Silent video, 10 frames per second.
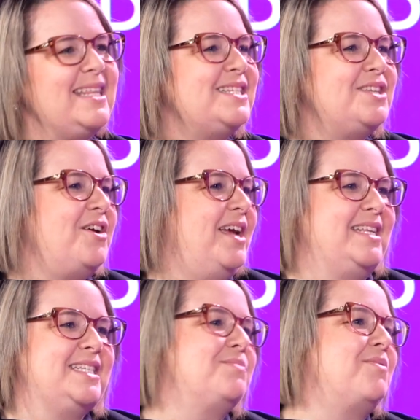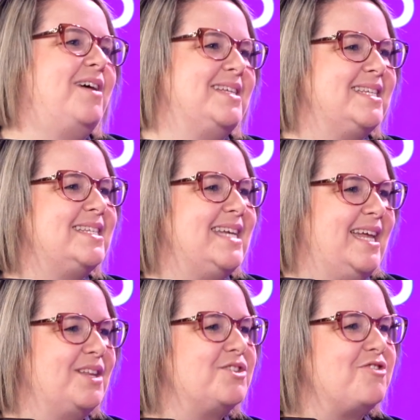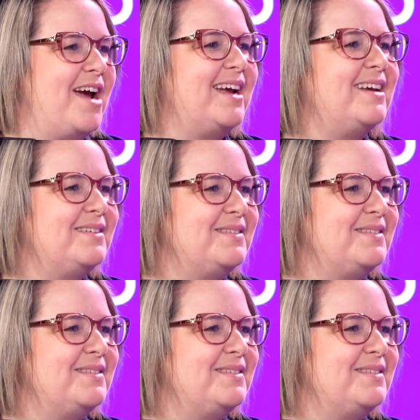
there's no hidden surprises down the track.